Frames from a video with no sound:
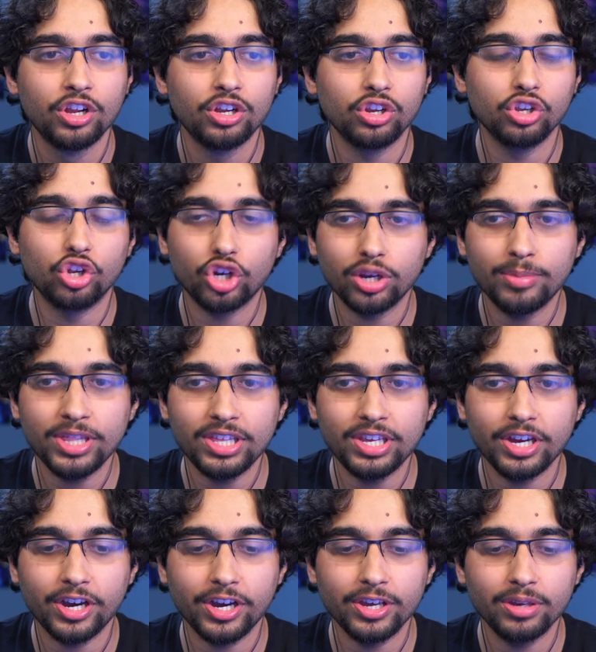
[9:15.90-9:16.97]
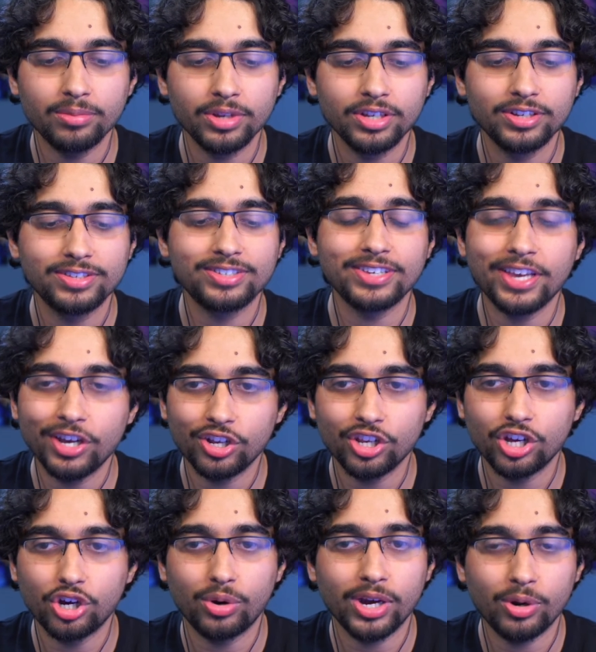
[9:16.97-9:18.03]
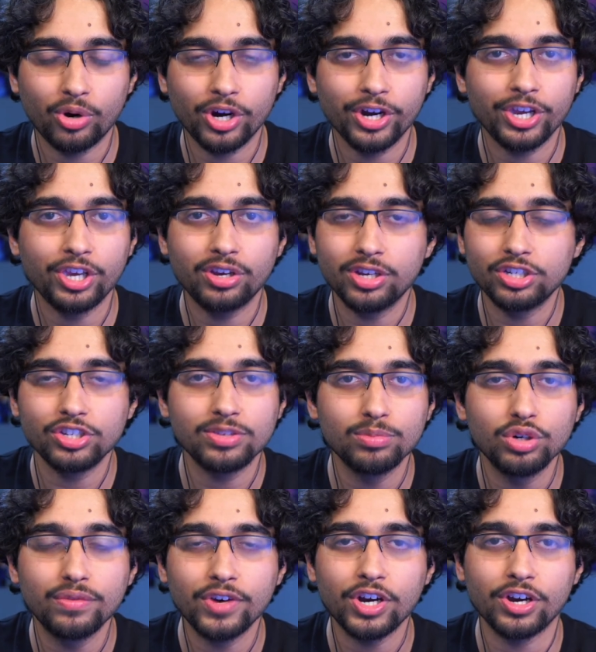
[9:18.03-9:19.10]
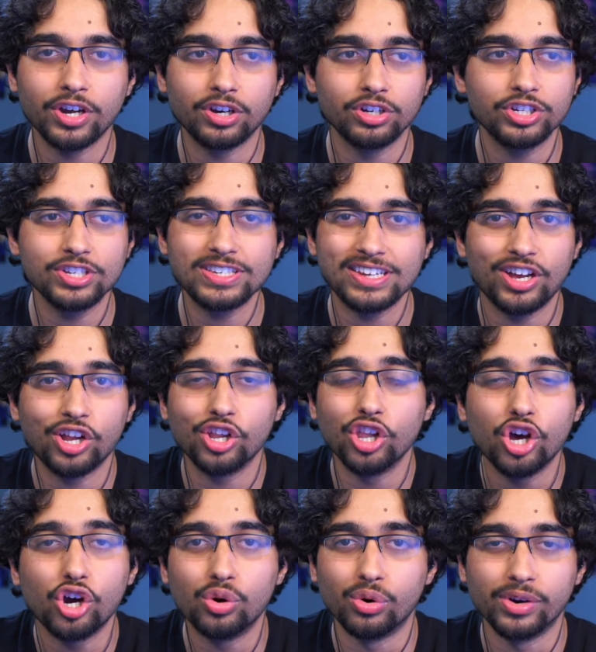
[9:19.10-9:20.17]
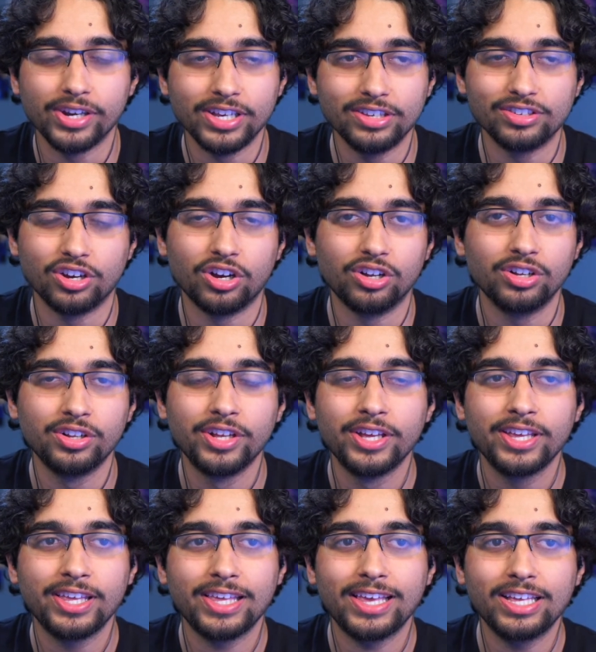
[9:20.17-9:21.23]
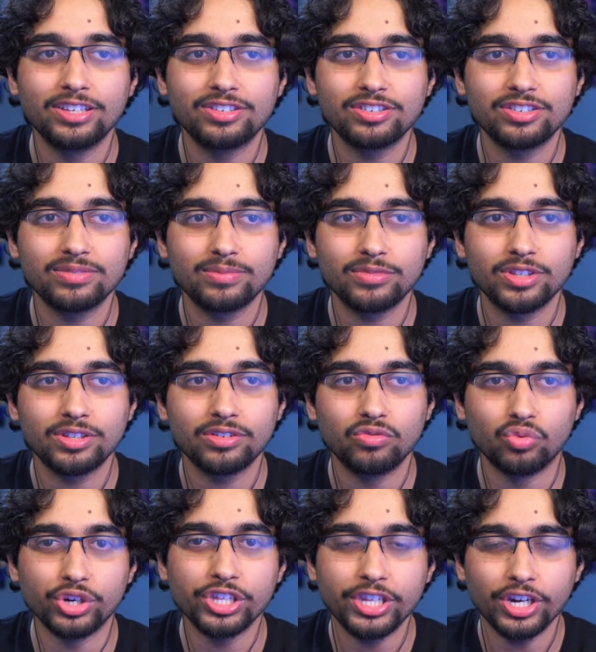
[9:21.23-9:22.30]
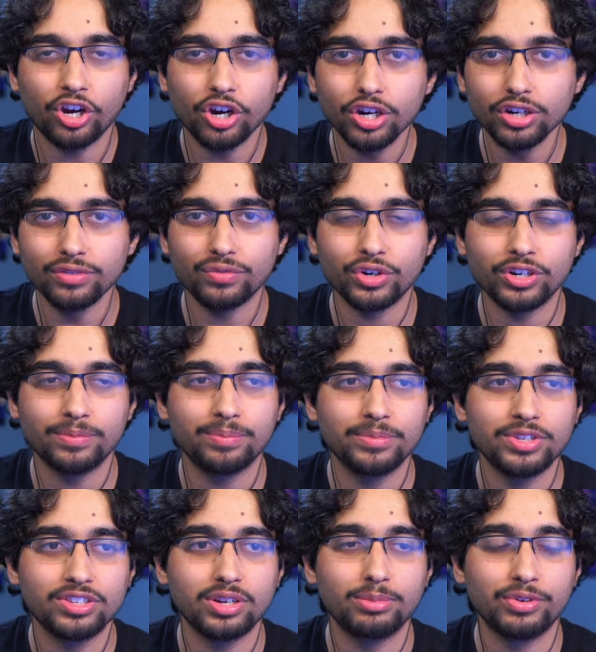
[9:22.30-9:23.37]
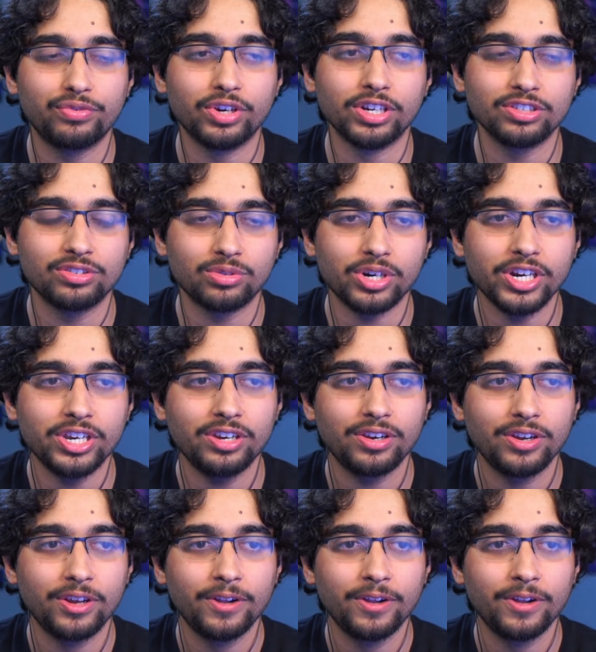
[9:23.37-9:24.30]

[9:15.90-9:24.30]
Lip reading: look them in the eye, say hello, how are you, and just move on, or just hello is all. It's really hard for some of us, right?